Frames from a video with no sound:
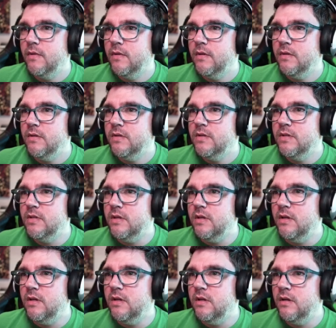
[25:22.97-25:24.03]
Let's see.
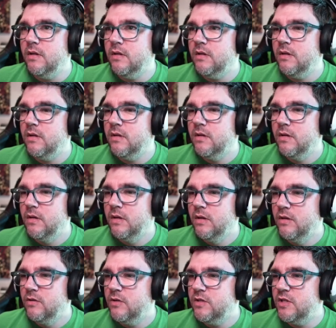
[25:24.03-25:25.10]

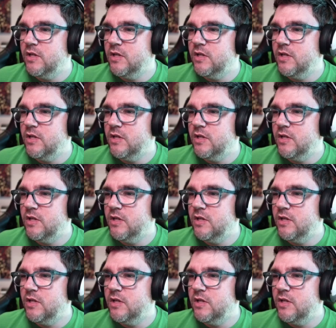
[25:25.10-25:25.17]
Just a